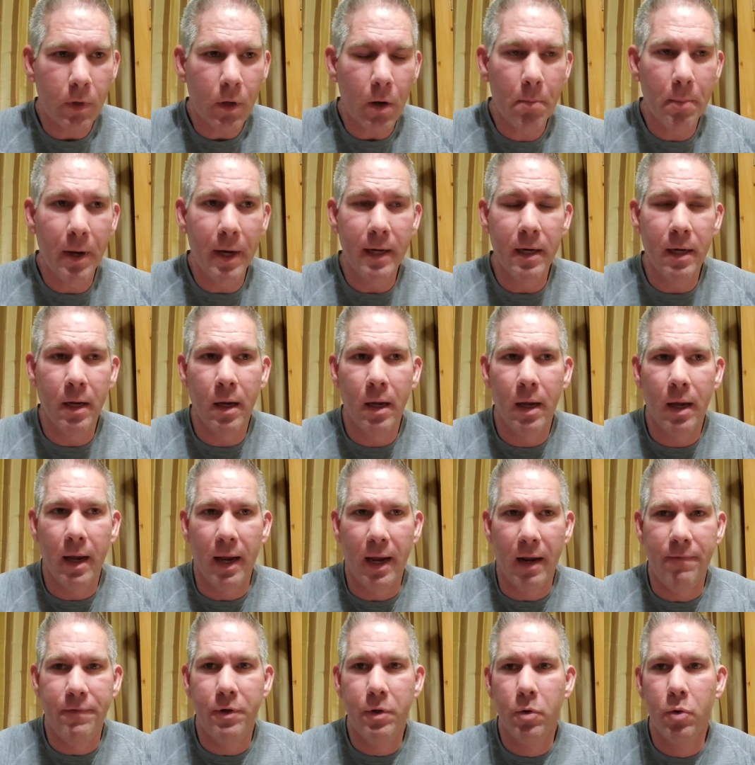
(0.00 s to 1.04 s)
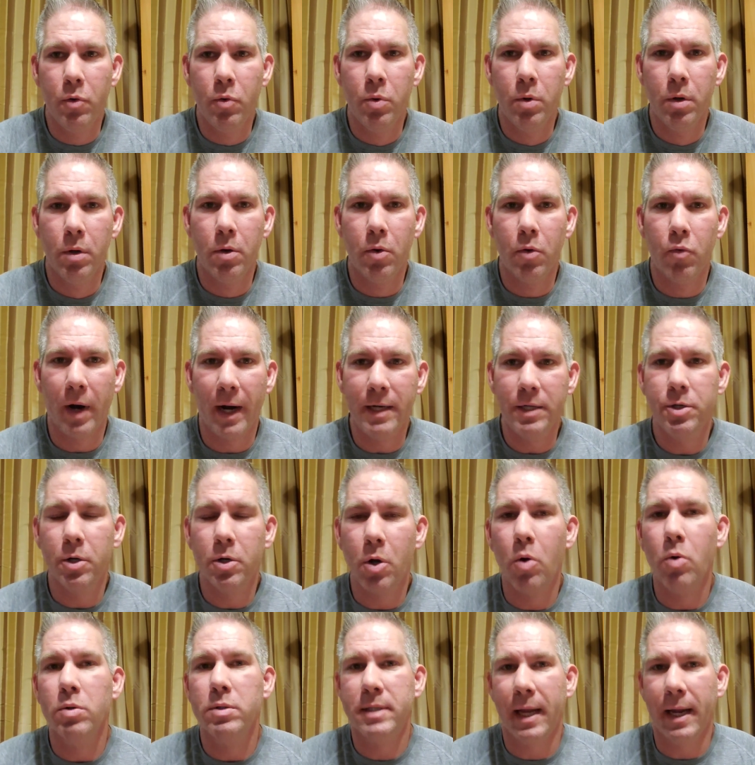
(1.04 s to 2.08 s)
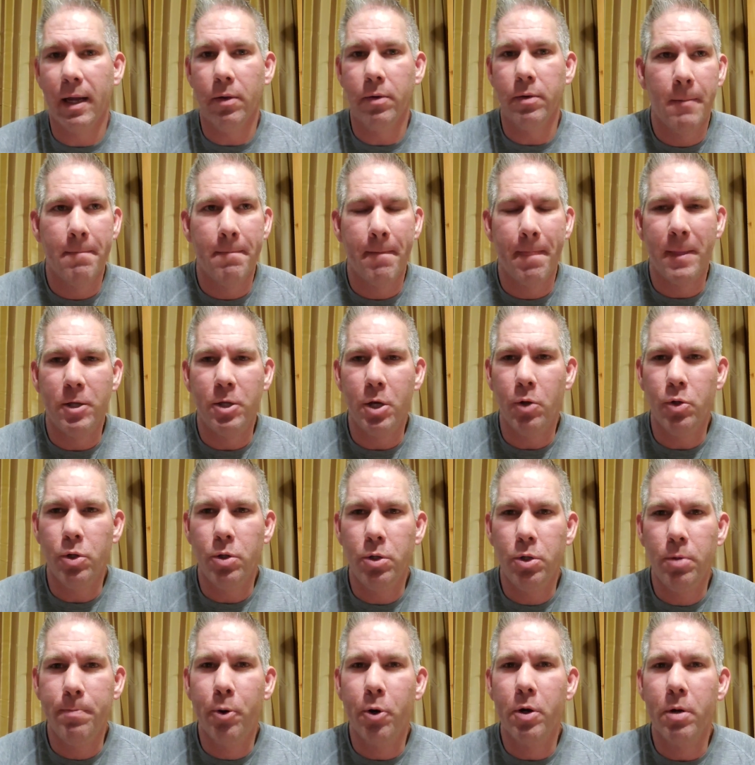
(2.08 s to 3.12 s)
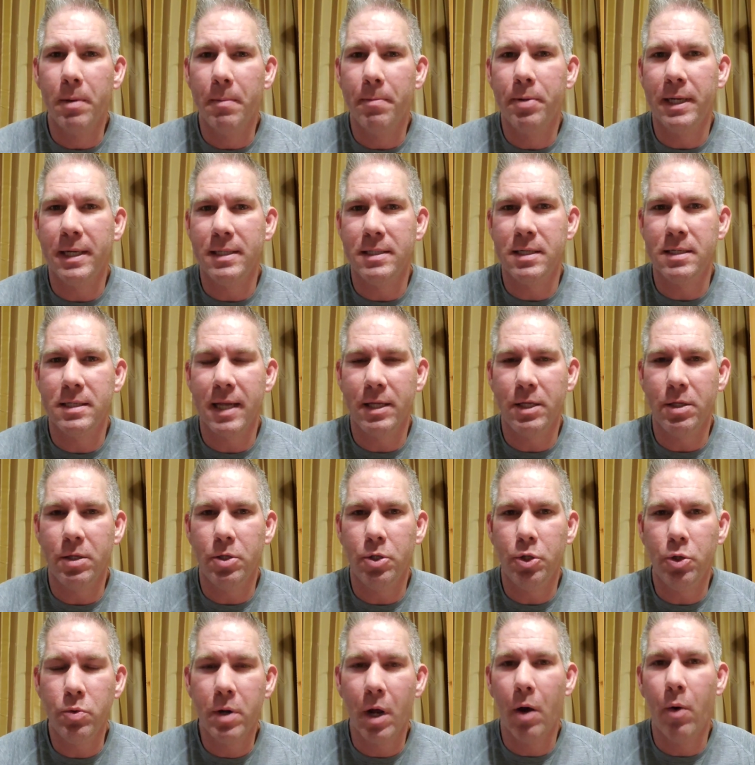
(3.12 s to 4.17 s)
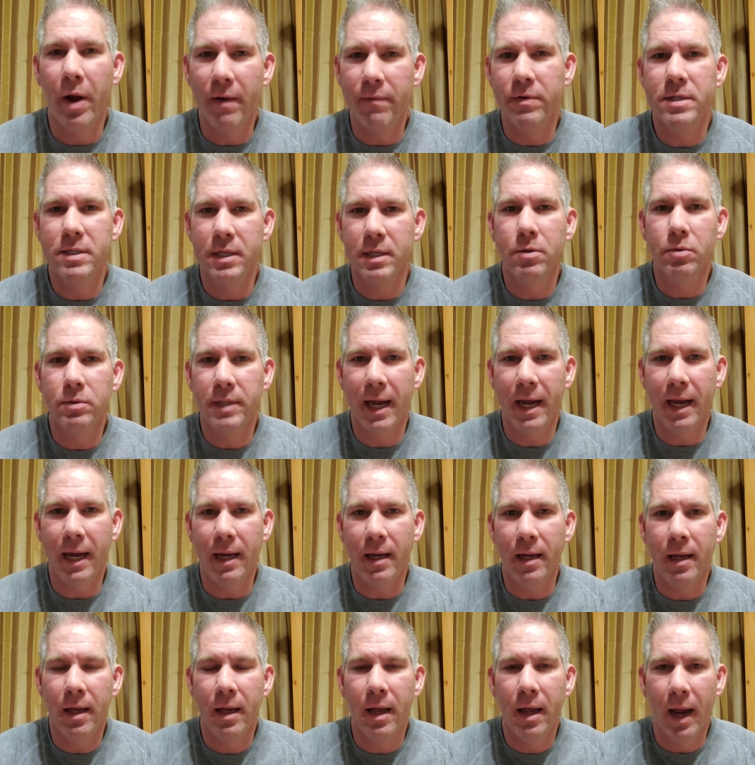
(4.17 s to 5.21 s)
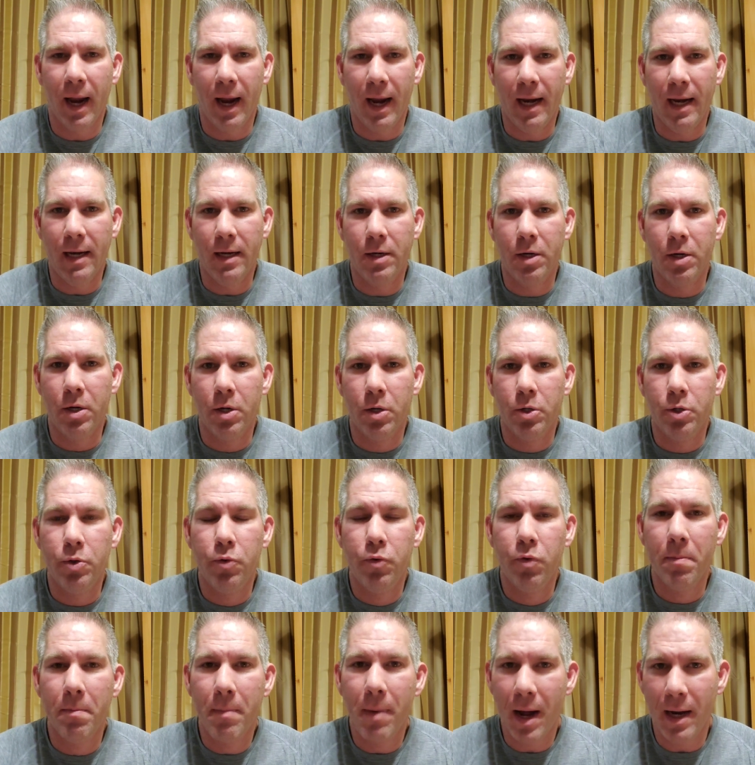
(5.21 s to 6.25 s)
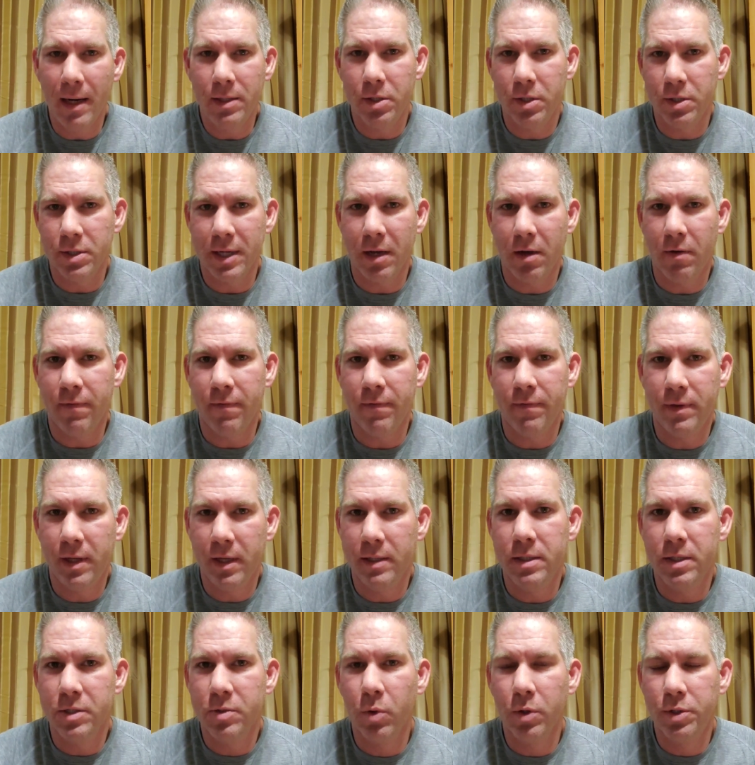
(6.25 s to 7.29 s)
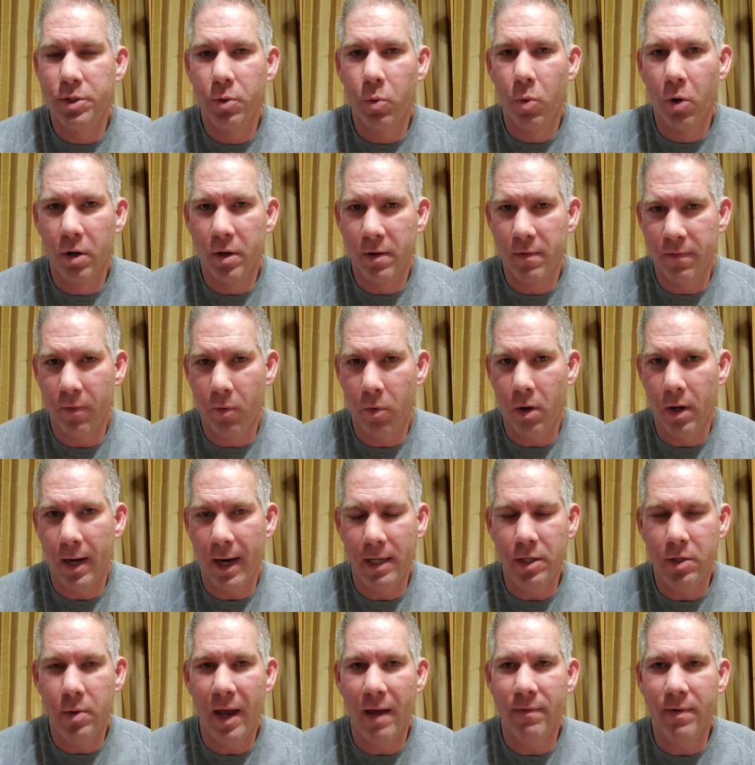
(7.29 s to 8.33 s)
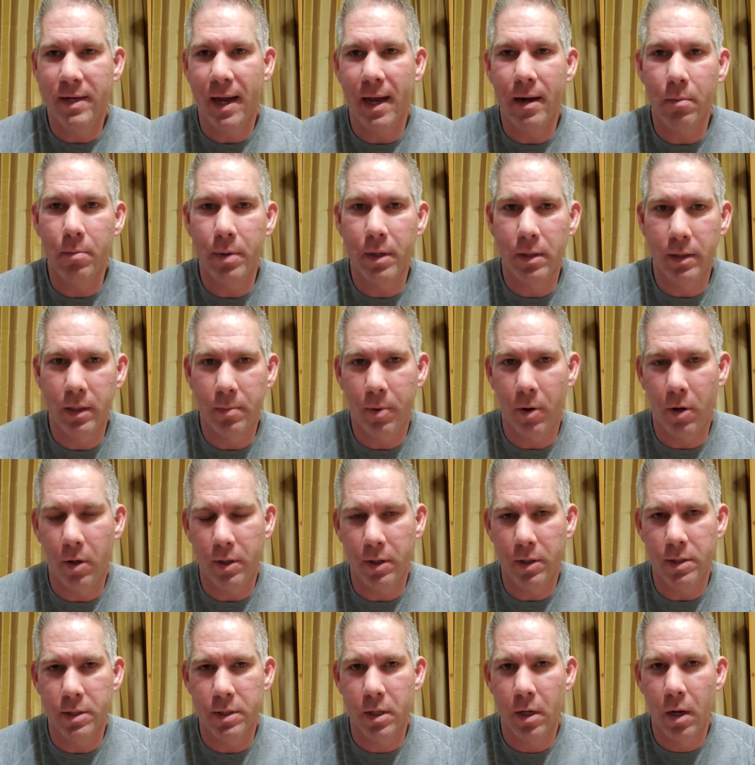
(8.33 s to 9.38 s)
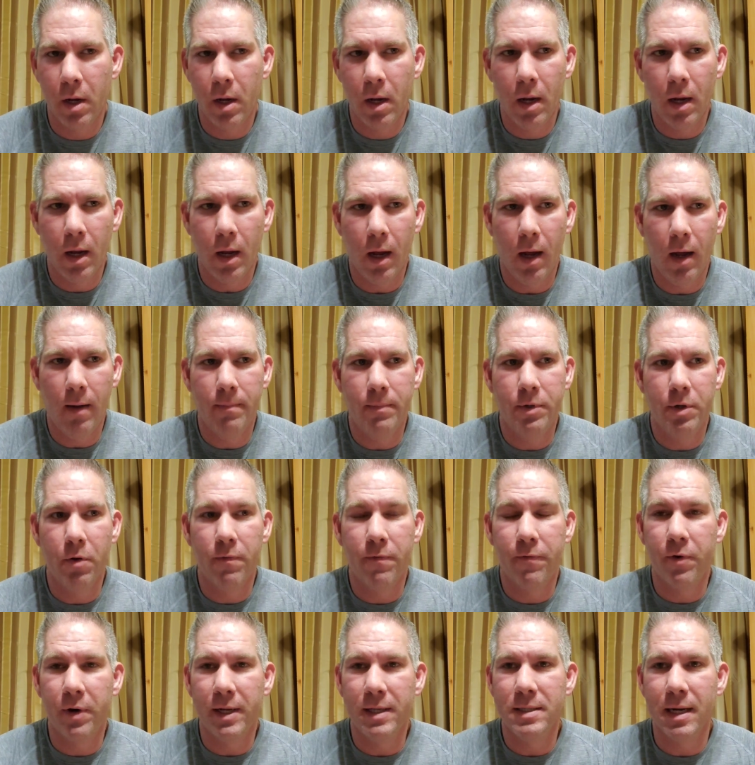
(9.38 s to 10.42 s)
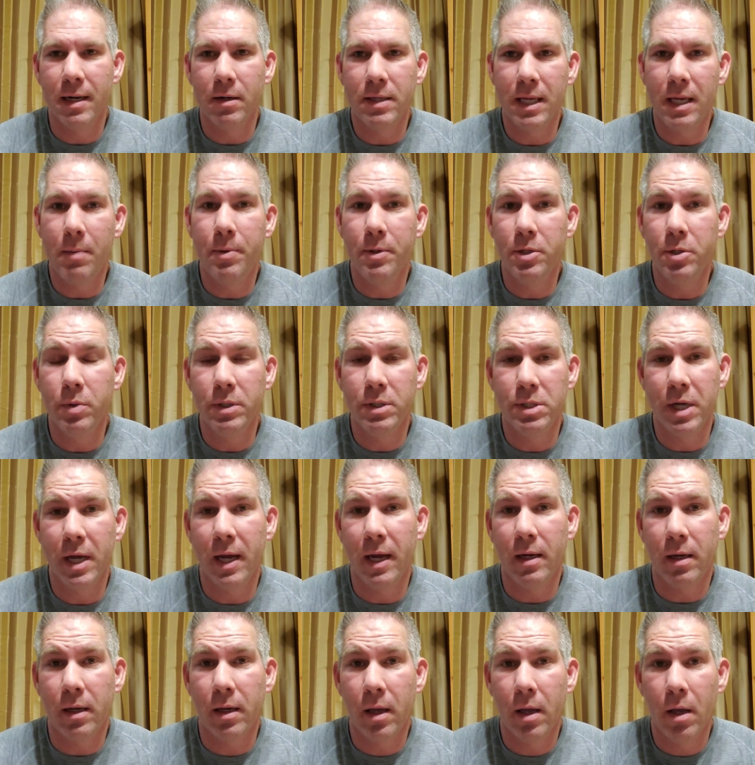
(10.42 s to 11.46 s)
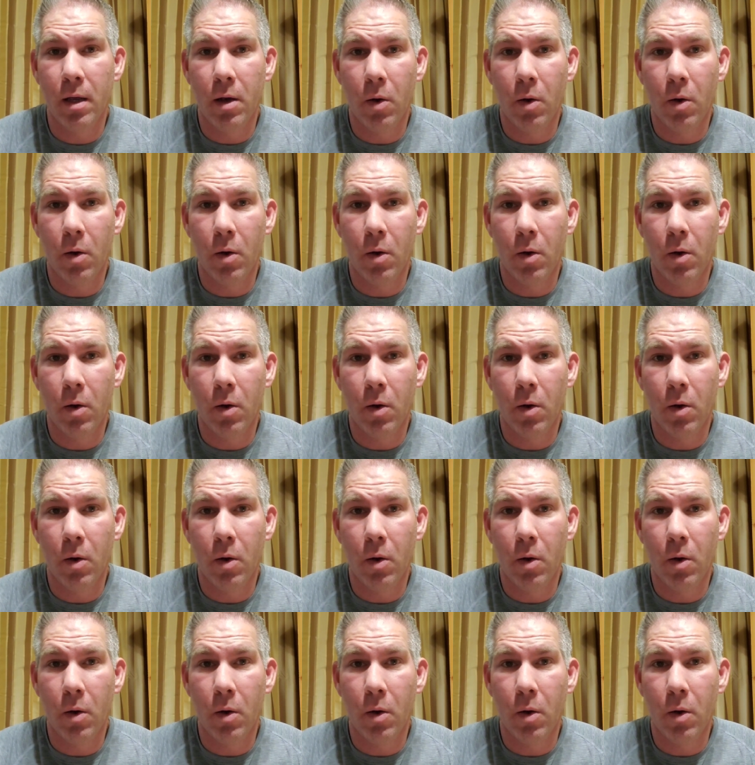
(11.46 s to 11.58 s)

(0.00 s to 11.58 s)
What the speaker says: But if you write your goals down, you know, you put them in places that you go every single day and you remind yourself, this is what you're working for. And you have accountability partners, you know, friends that are keeping you in check.